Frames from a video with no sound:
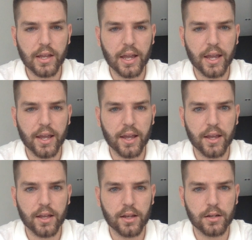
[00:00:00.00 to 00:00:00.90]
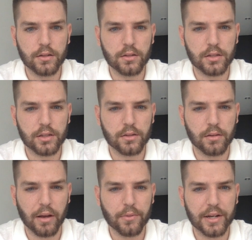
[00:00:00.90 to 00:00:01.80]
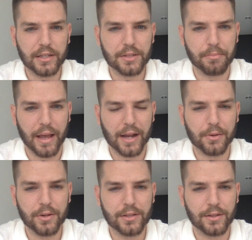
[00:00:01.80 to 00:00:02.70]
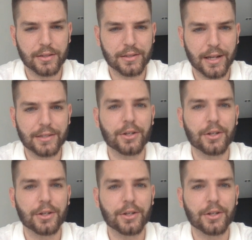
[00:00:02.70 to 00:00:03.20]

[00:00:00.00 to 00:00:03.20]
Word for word: And am I reading this backwards on these dates?